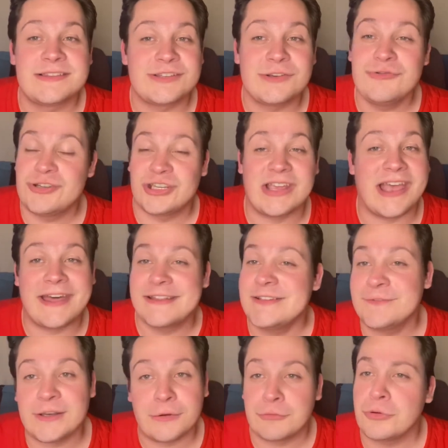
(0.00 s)
to share this
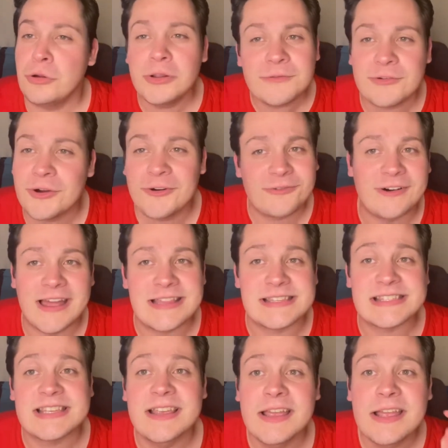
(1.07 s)
video with all of your
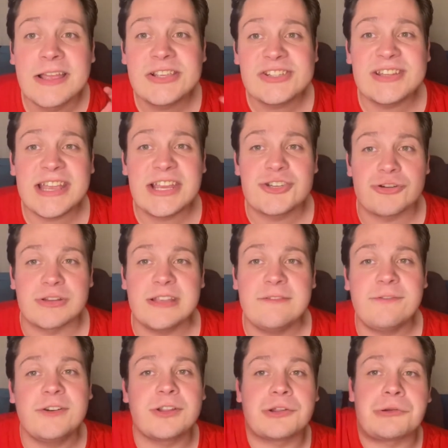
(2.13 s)
friends so they can join the
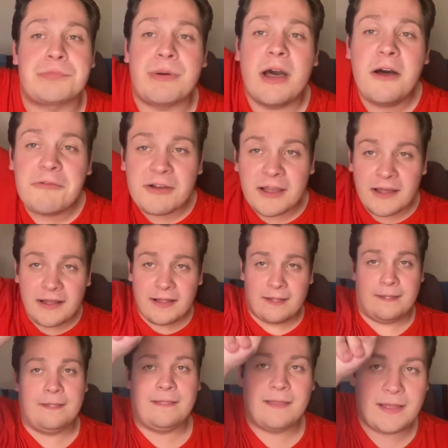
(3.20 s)
infinite loop of
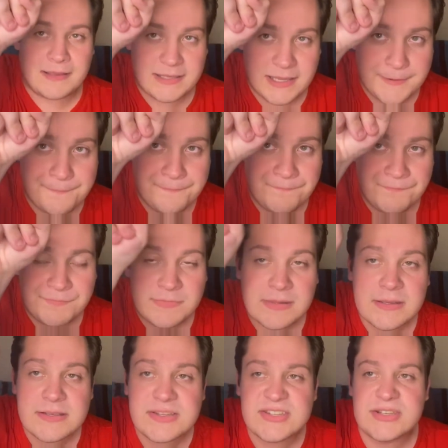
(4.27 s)
liking,
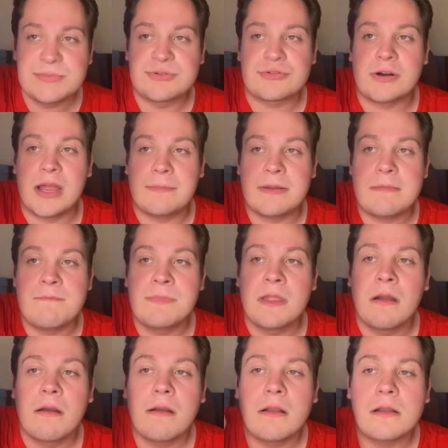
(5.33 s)
subscribing,
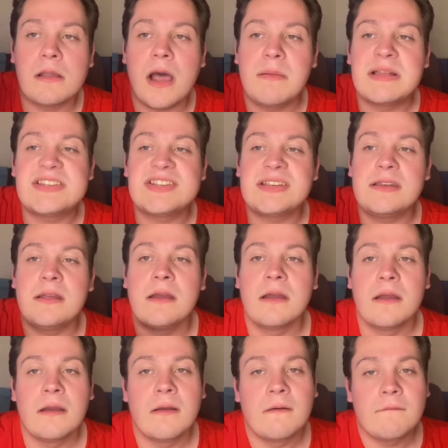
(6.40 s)
commenting,
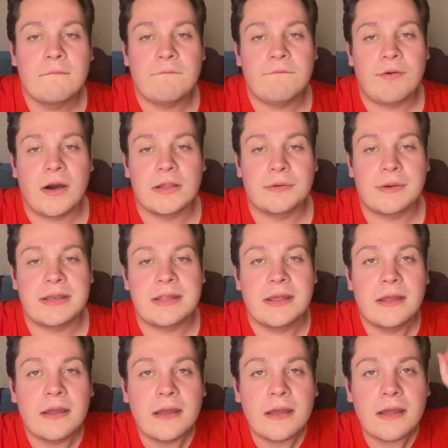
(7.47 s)
following,
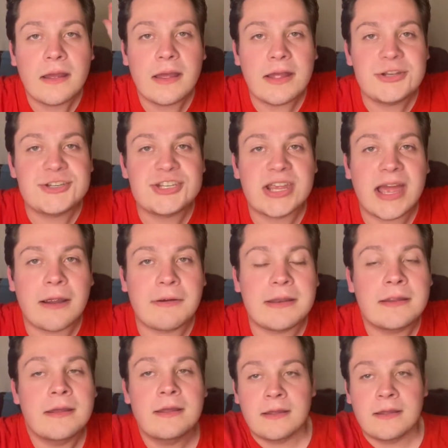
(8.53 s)
and sharing,